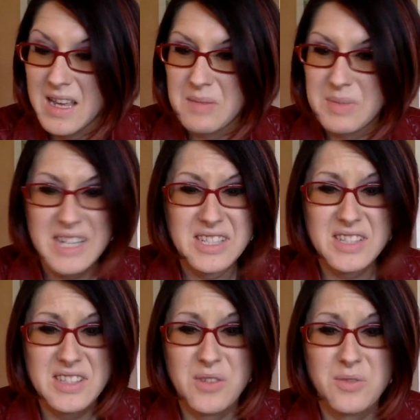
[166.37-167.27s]
But I
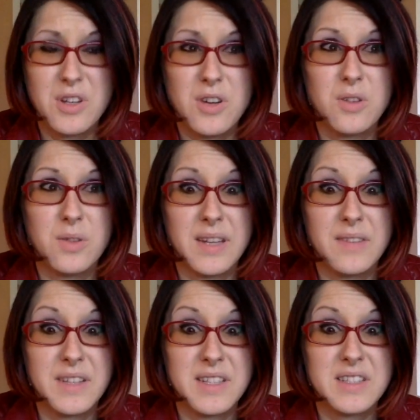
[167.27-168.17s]
just don't know if
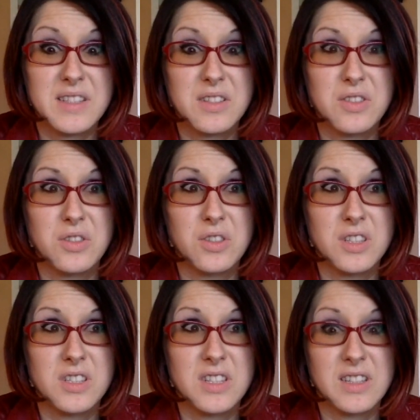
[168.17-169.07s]
it's
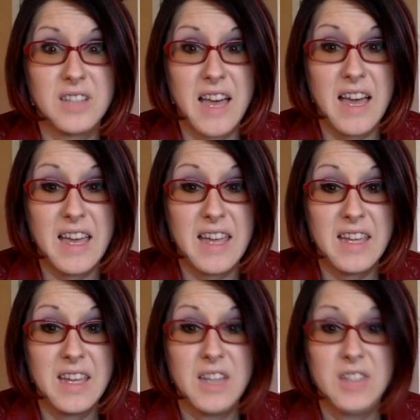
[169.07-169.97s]
good to
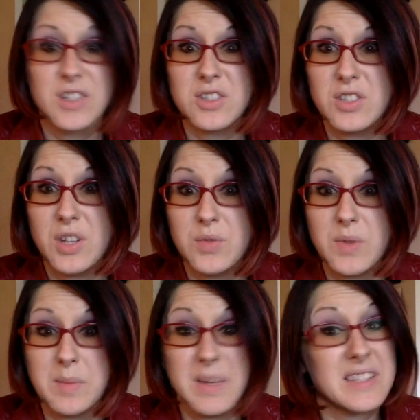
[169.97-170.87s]
lie to your
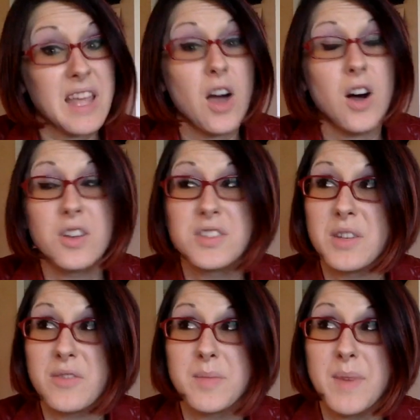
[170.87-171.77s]
children, because I
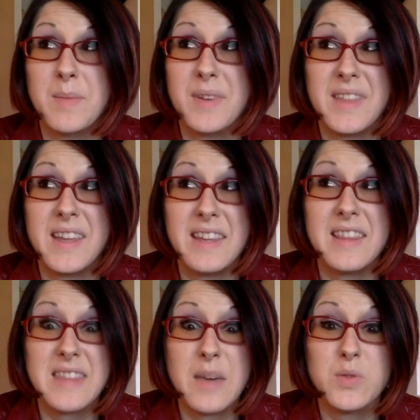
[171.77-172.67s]
also remember thinking
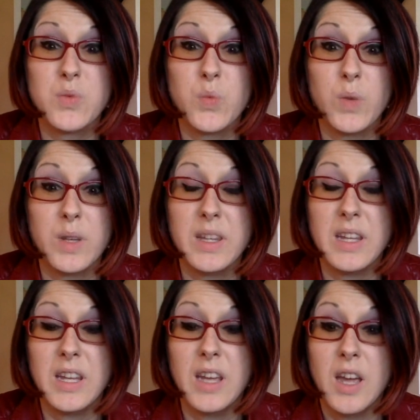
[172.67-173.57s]
that that was
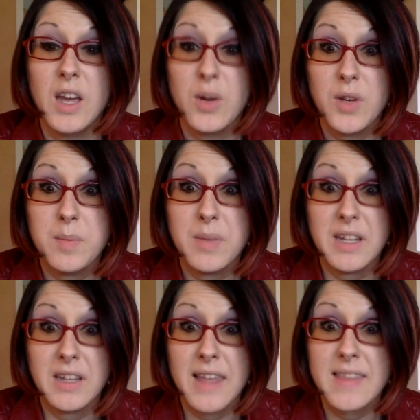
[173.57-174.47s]
really
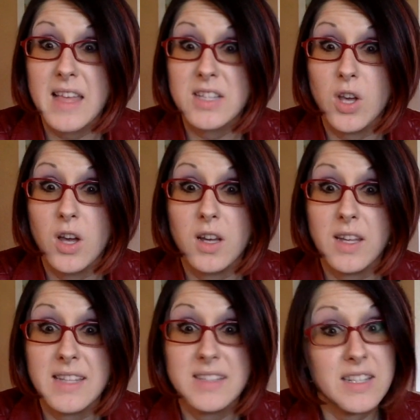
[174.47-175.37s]
creepy. Like that song,
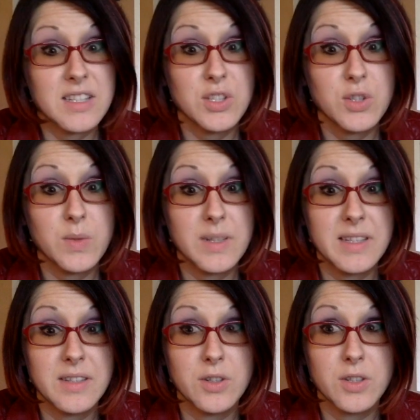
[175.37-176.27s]
"He sees you
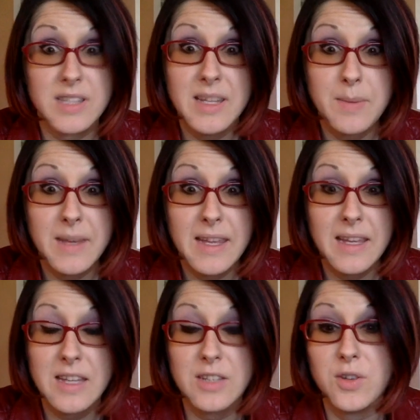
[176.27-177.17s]
when you're sleeping,
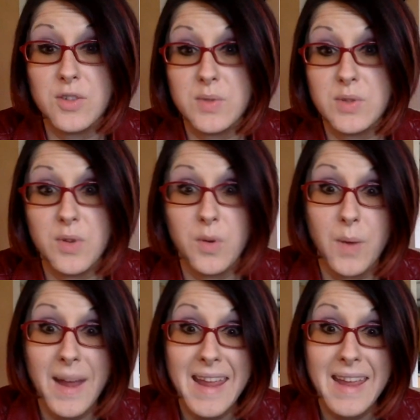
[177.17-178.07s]
he knows when you're
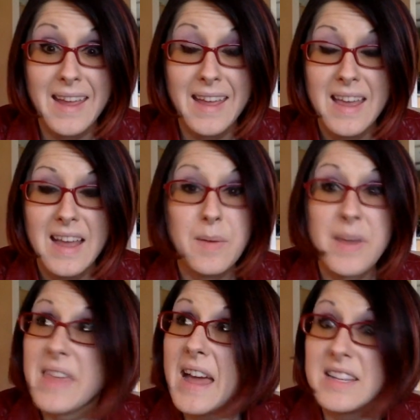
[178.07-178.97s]
awake." I'm
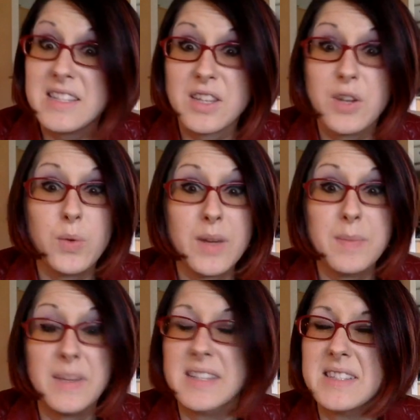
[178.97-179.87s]
like, that is the
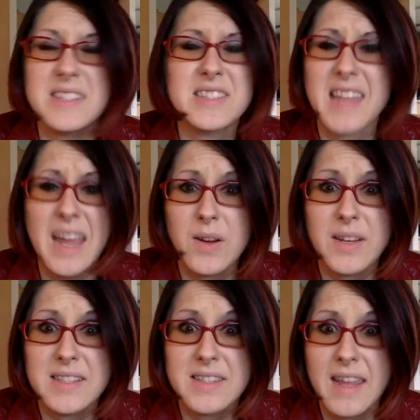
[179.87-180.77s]
creepiest,
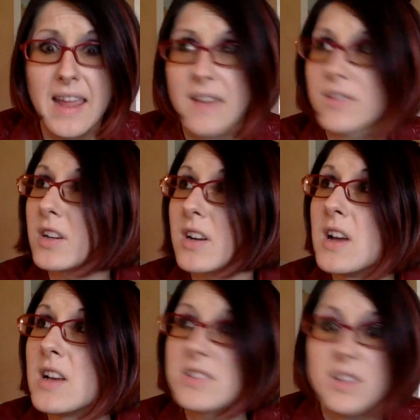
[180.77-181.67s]
scariest thing ever.
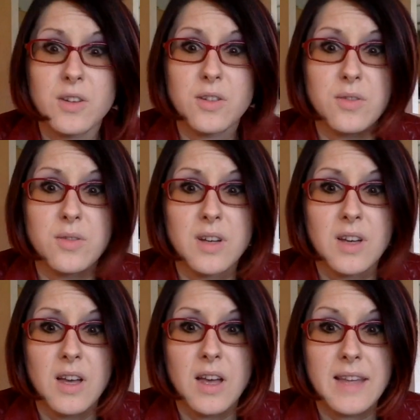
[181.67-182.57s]
So,
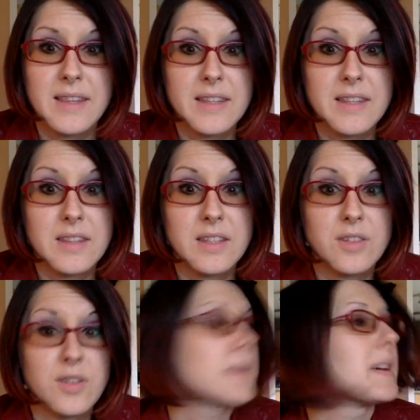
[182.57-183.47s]
and then, you
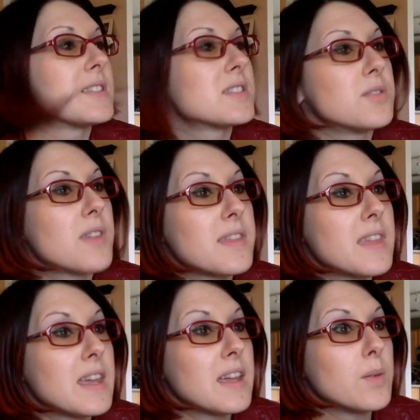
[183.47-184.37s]
know, your parents do that
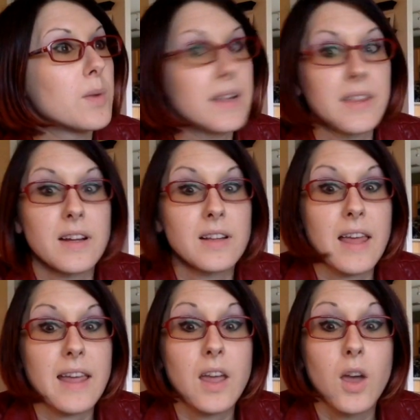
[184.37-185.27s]
thing where they're
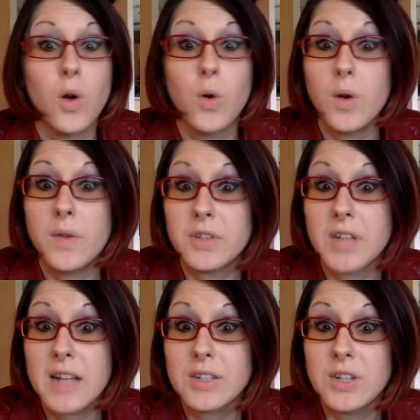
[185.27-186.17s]
like, "Ooh, if you're
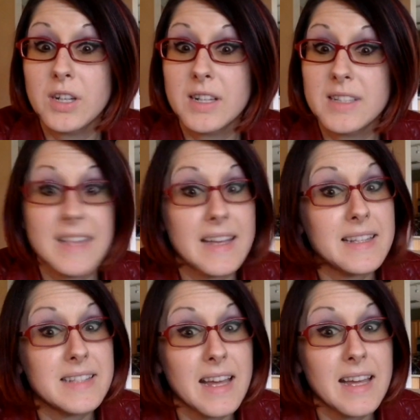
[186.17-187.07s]
not good,
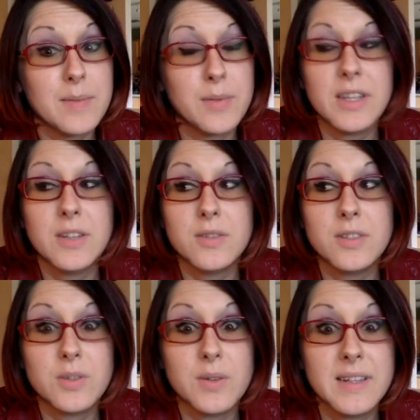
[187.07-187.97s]
Santa's not going to bring you your
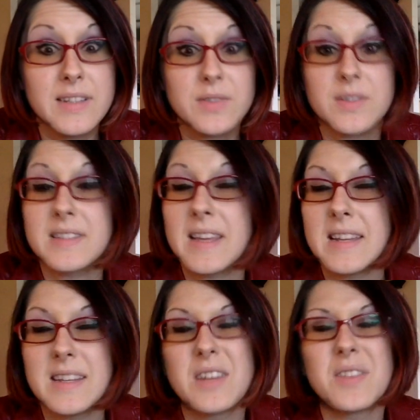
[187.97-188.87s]
toys," or
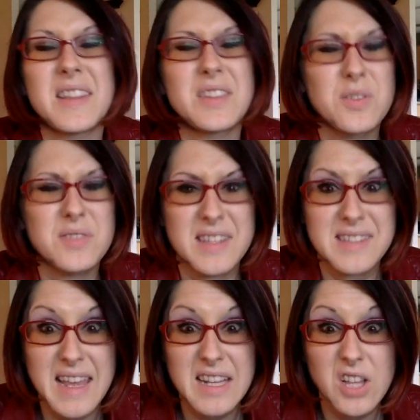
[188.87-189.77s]
Santa, you know, they use the
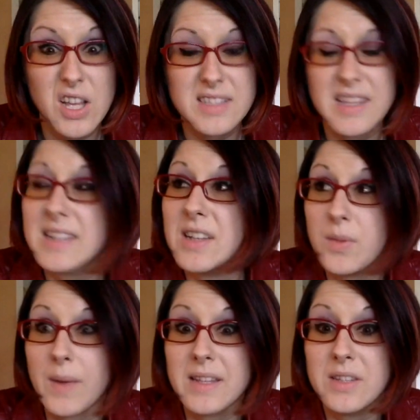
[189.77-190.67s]
Santa Claus thing to
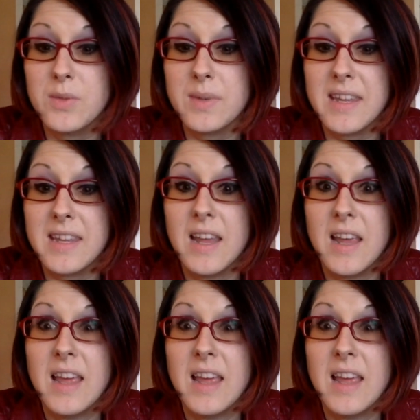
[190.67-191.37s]
threaten you with it.